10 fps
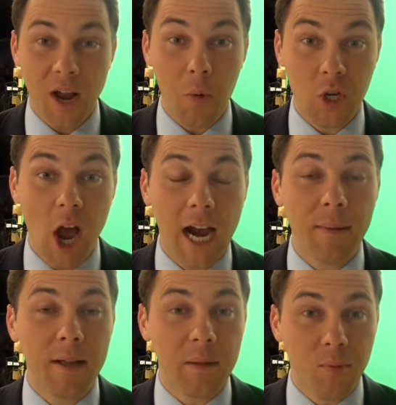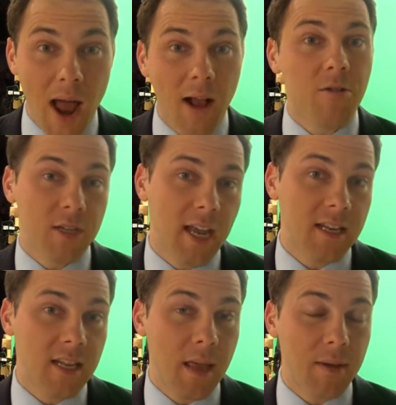And we're talking about the Broncos
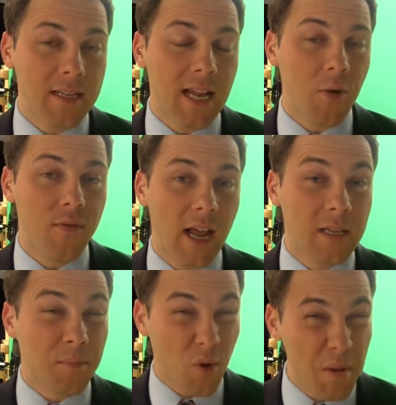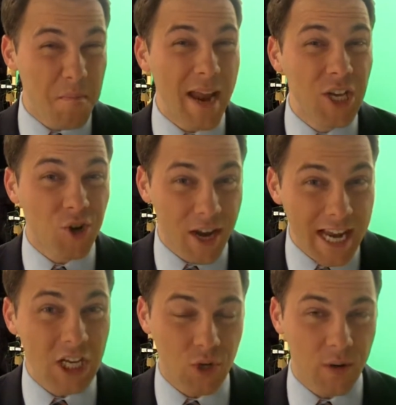again today because now we've got some pretty major
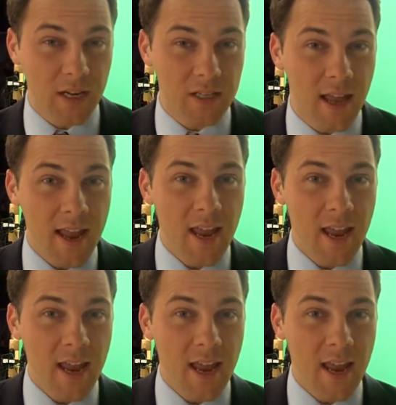injuries.